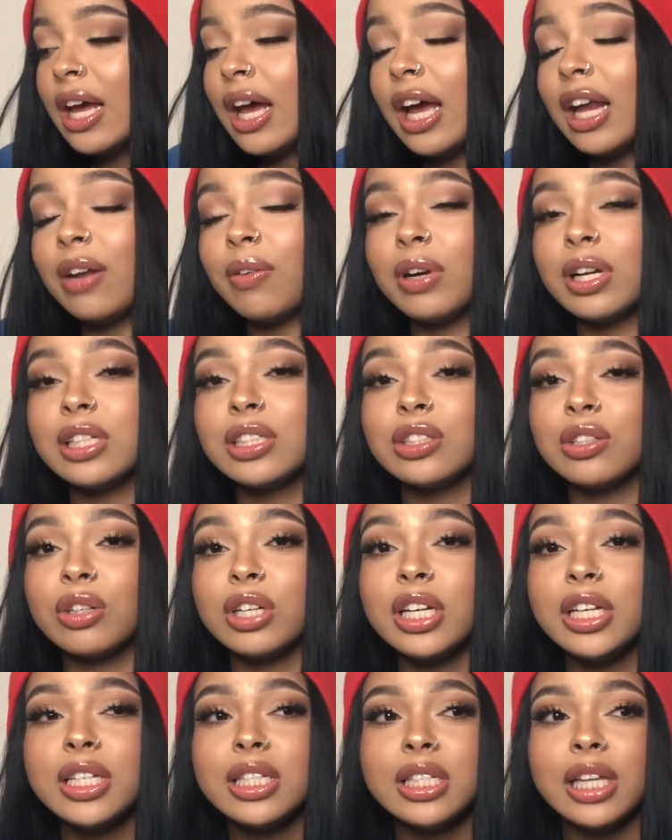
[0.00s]
Anyways, so
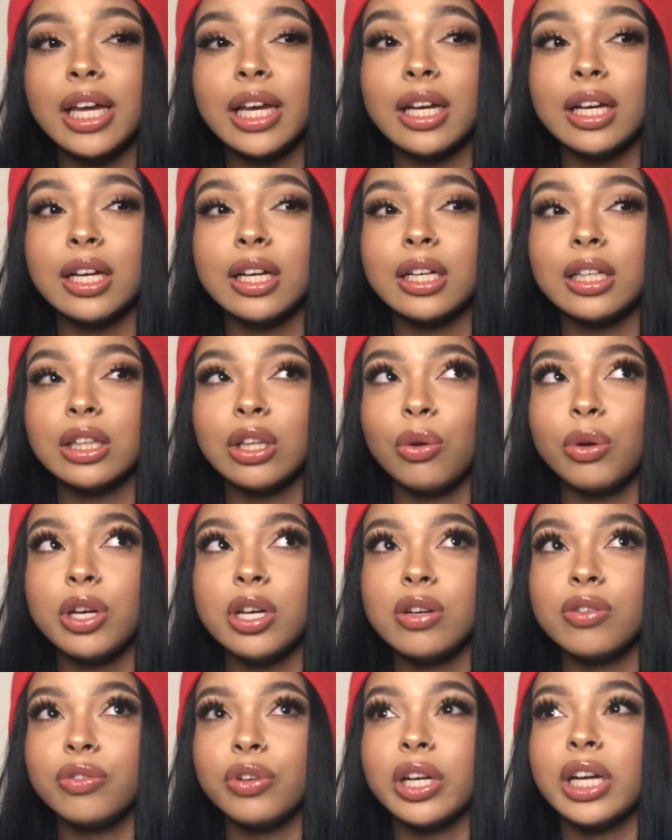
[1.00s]
he's like
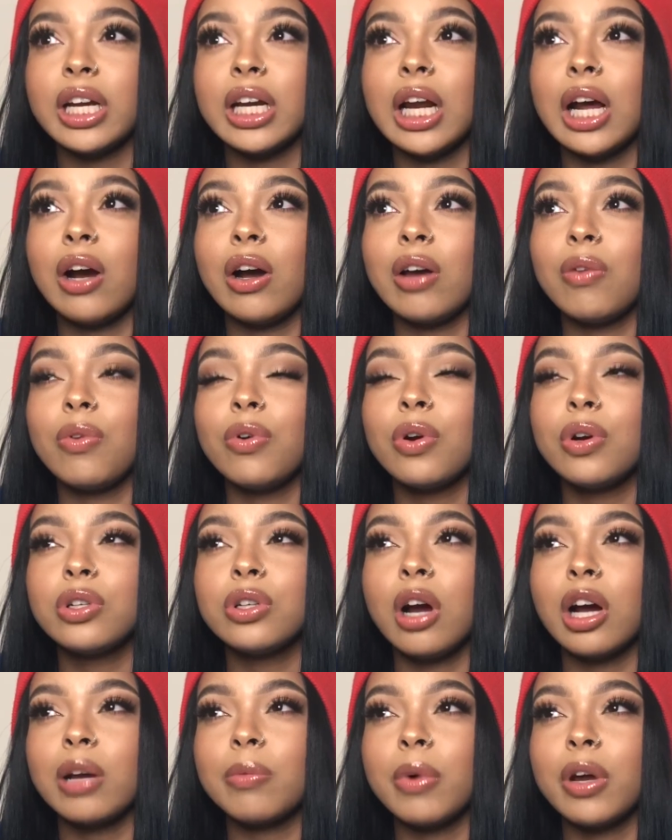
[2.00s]
low-key freaking out, and we were
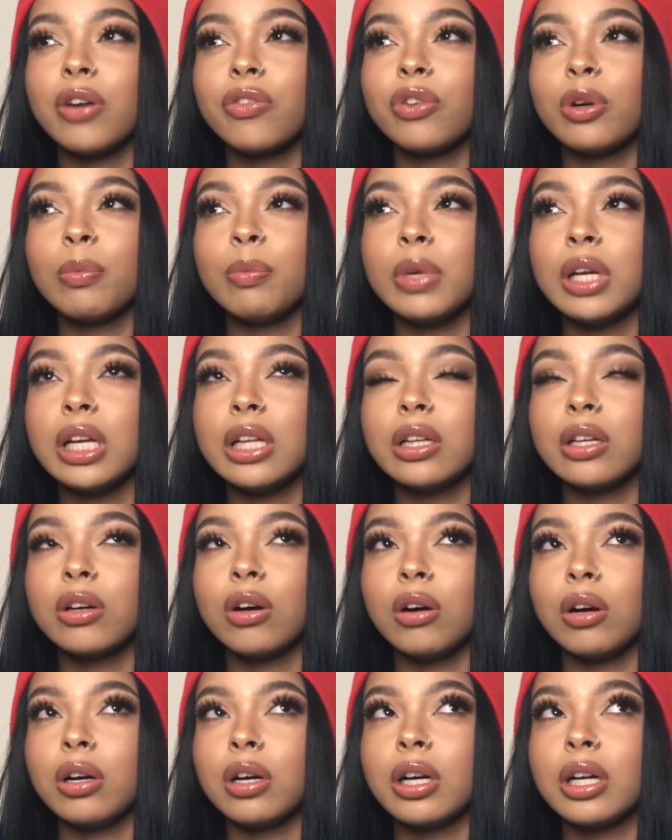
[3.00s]
talking about it for a minute in the
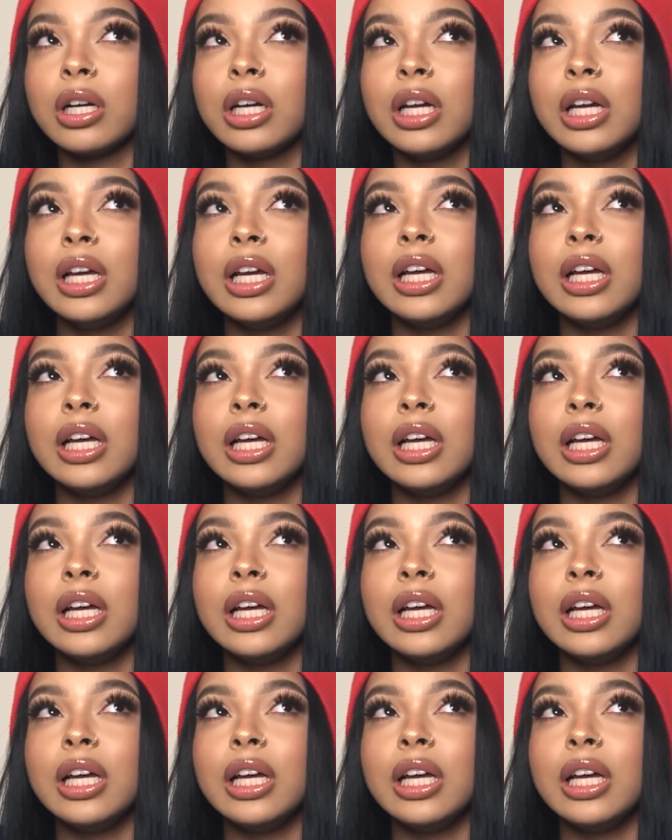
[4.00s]
car.